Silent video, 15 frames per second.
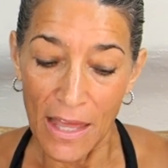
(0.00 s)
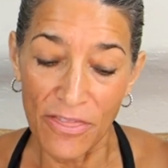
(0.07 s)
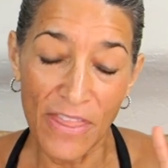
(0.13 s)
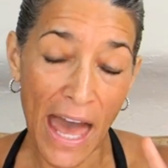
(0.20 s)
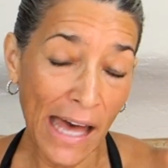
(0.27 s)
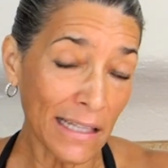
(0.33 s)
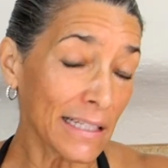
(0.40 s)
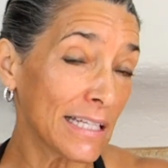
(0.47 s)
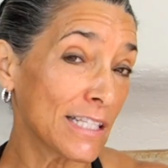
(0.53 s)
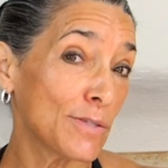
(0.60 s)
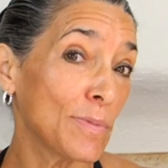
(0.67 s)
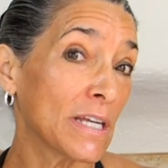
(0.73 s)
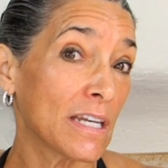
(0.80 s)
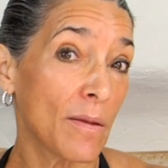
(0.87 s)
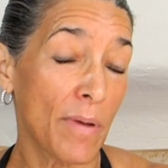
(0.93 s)
That leads
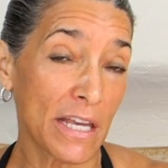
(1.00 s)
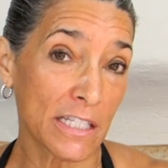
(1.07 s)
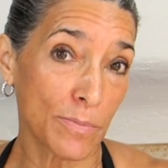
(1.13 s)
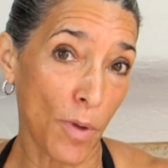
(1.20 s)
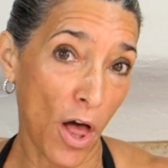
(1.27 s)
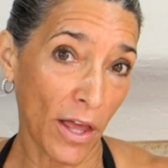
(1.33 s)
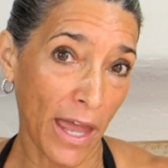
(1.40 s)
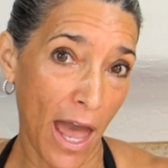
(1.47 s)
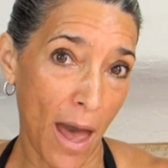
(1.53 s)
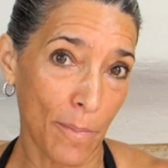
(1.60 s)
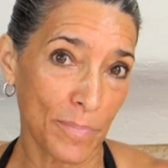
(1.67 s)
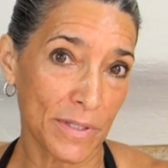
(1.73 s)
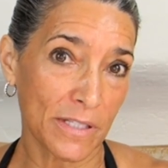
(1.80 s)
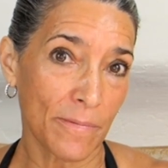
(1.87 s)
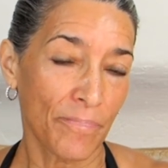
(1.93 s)
me into baseball
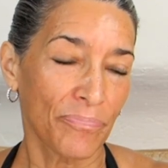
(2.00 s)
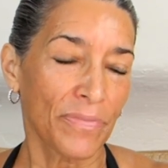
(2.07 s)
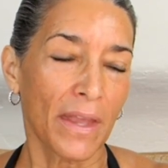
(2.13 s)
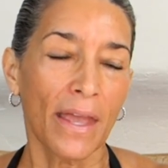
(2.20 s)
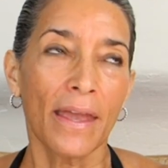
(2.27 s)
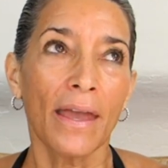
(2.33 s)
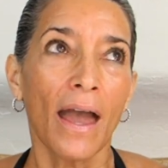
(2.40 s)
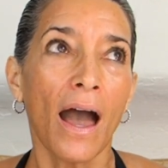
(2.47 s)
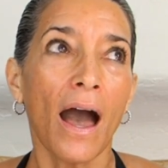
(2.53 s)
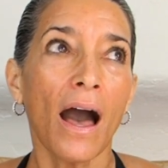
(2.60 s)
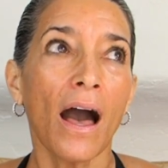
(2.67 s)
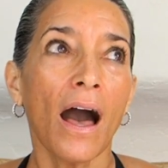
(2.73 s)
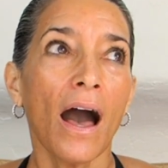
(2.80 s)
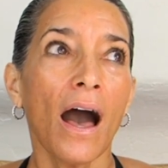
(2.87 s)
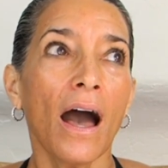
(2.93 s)
caps.
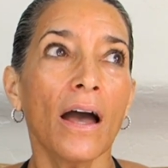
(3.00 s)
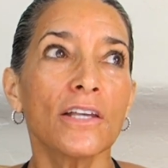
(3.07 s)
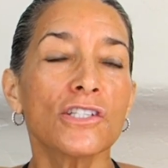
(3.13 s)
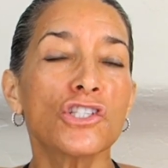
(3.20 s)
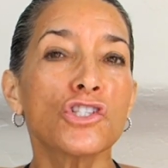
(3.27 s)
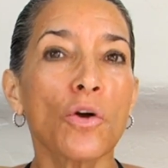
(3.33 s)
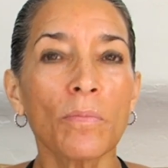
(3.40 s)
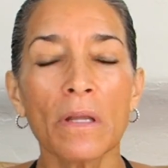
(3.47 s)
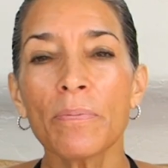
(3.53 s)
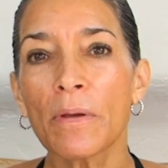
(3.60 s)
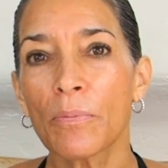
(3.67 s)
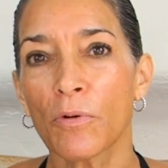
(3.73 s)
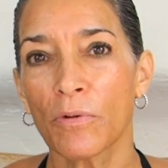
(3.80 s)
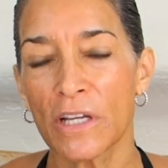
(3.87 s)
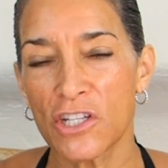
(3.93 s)
So many
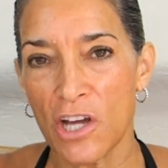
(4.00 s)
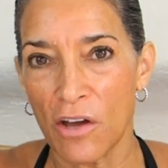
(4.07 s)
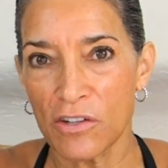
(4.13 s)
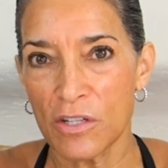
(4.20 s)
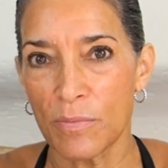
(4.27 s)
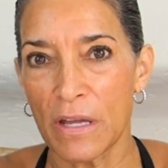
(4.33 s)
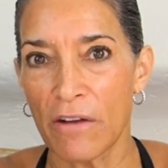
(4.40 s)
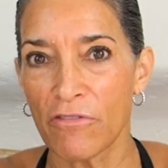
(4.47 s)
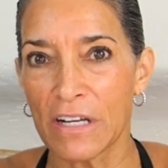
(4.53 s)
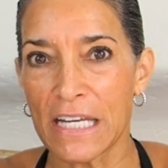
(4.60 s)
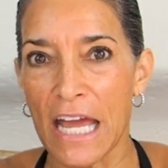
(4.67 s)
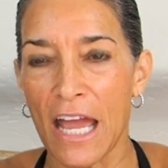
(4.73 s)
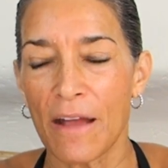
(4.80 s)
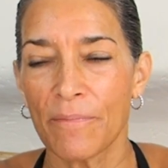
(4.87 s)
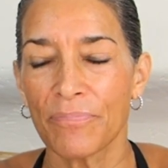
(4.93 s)
people reach out to me every
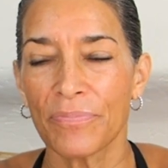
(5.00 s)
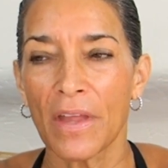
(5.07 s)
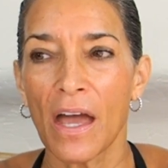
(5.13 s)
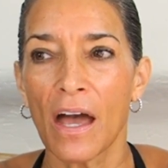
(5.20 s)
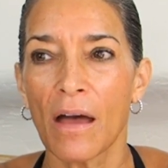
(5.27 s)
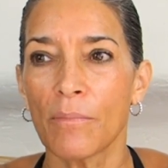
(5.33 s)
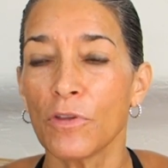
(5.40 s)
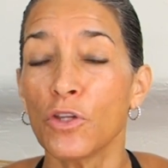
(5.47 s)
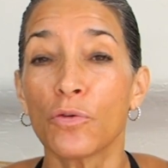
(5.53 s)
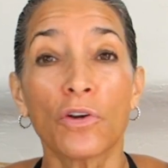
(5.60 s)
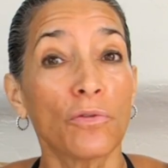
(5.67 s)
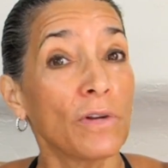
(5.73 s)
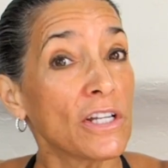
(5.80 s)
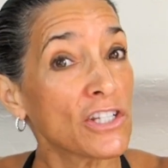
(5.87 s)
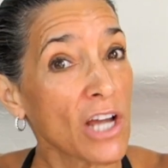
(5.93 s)
day. Um, you
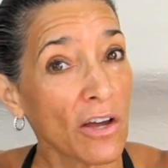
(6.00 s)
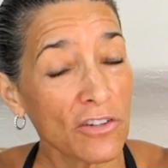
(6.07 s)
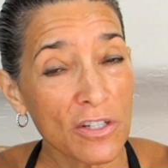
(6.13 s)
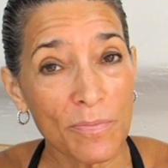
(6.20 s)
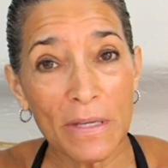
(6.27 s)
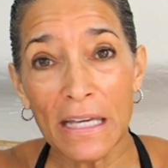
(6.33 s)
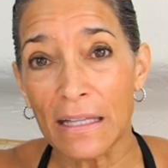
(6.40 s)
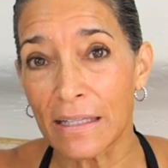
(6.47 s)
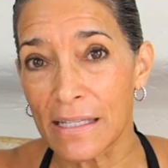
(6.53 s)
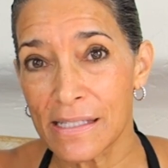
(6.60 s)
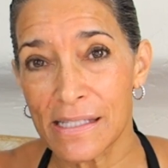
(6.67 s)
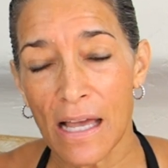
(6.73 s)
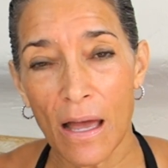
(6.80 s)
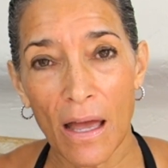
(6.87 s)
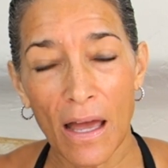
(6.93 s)
can reach out to me at
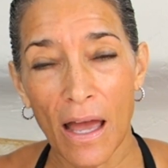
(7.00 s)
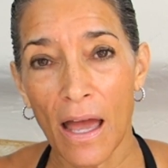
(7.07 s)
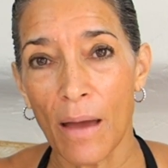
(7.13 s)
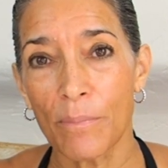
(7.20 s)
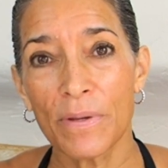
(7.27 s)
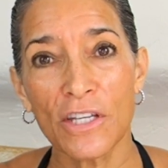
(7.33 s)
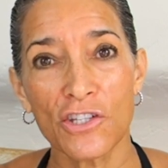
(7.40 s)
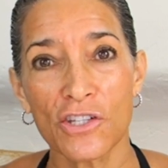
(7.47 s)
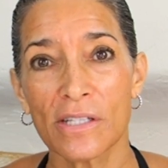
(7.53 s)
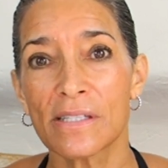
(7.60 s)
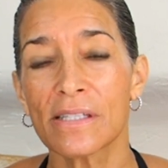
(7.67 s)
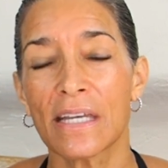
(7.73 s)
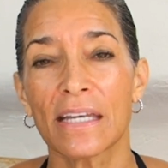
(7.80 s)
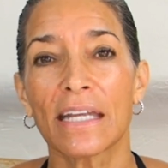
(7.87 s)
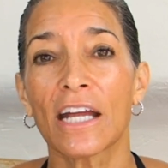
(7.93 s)
Lisa at
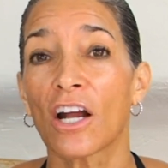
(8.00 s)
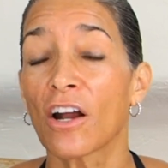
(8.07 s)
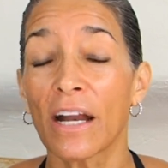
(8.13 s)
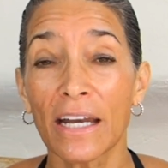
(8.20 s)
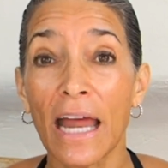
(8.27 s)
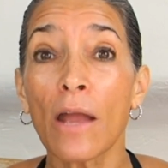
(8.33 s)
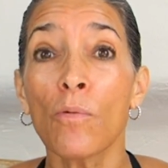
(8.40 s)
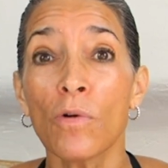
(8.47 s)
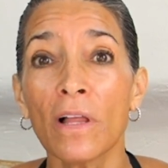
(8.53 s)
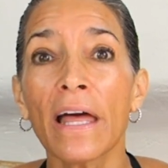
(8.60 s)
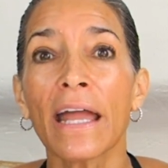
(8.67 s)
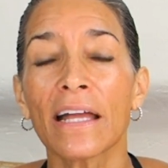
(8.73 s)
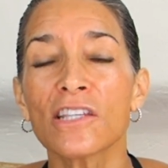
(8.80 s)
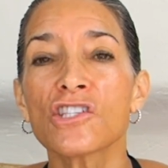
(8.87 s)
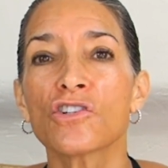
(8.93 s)
Peaches Skincare, and I will
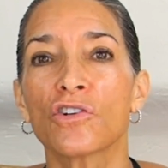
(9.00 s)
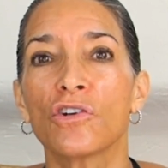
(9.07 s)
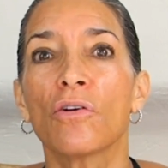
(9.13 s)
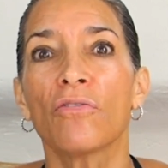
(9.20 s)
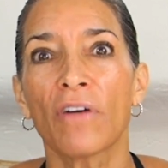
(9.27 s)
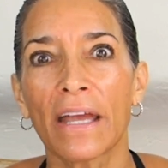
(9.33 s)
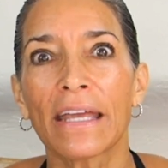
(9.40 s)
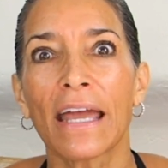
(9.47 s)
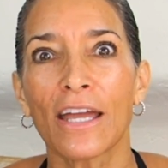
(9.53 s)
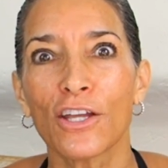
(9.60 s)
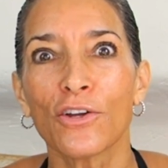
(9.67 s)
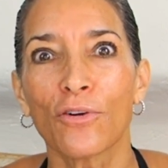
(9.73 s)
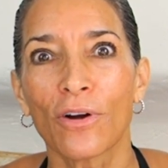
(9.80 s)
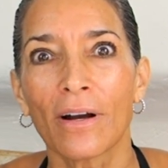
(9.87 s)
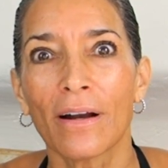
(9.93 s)
answer you if I
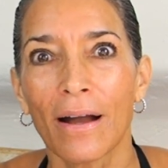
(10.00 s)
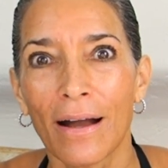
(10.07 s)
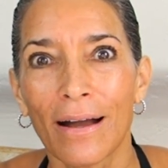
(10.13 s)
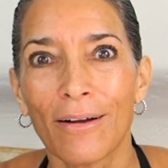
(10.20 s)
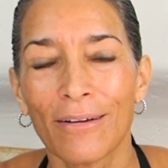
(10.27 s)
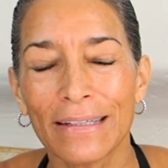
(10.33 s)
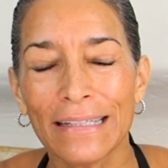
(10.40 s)
get your uh,